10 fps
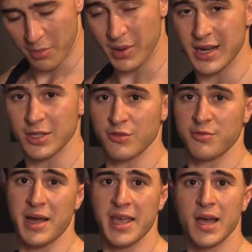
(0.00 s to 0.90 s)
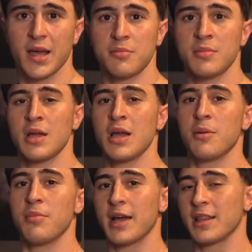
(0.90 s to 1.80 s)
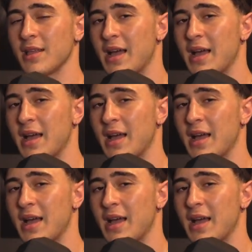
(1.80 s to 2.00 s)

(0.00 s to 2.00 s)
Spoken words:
part of my arm, but